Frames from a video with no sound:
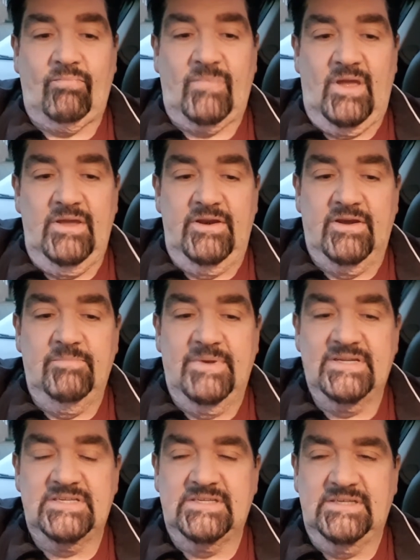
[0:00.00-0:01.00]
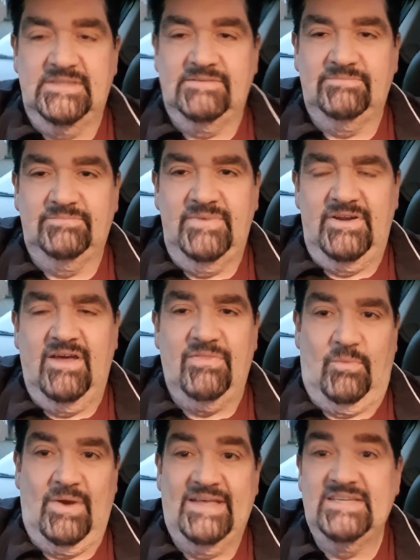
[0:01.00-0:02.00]
you know, but in other
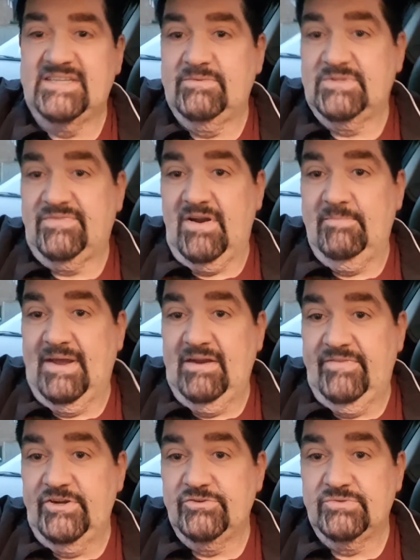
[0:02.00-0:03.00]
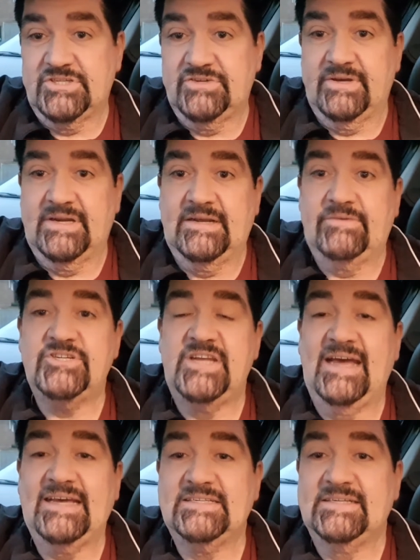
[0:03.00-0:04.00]
ways it was very beneficial to her. Now she
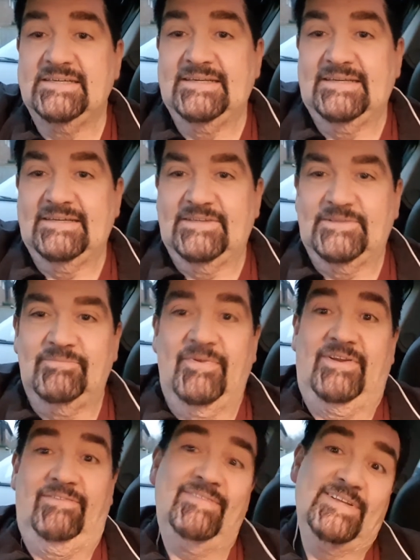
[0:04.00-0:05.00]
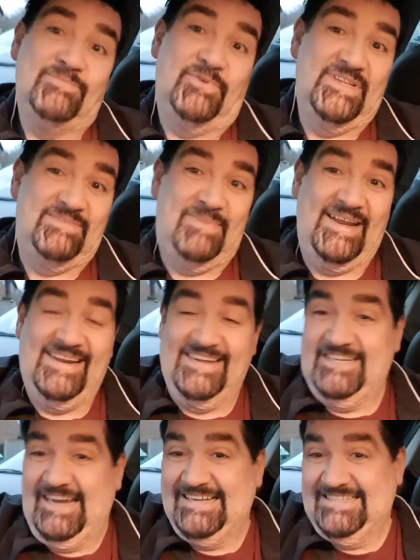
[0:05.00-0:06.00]
had, you know, let's put this bluntly,
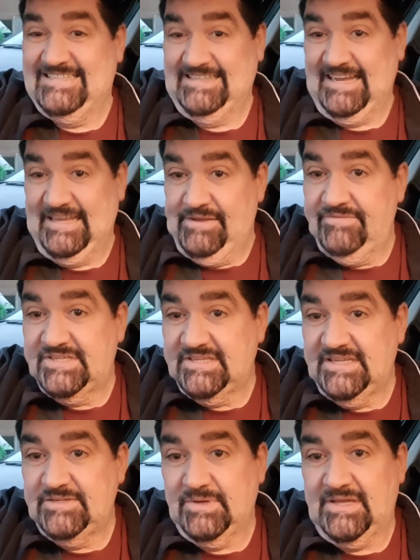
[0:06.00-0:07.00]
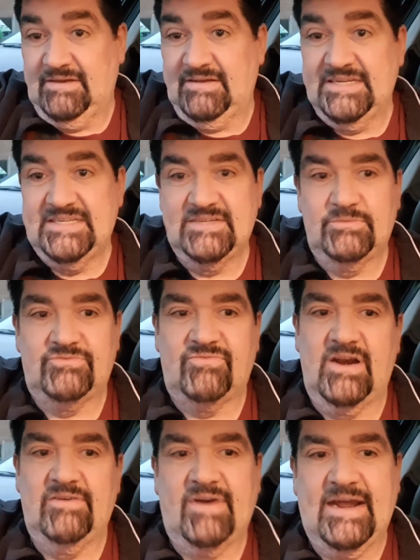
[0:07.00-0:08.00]
she had slaves, and these were guys that would
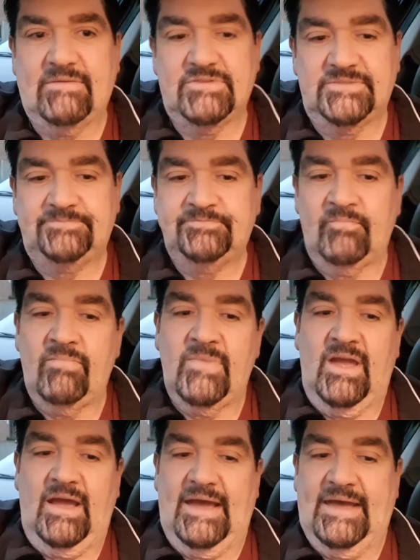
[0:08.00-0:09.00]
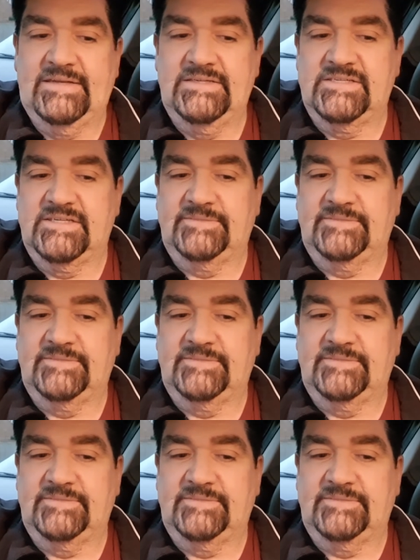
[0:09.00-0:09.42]
run around and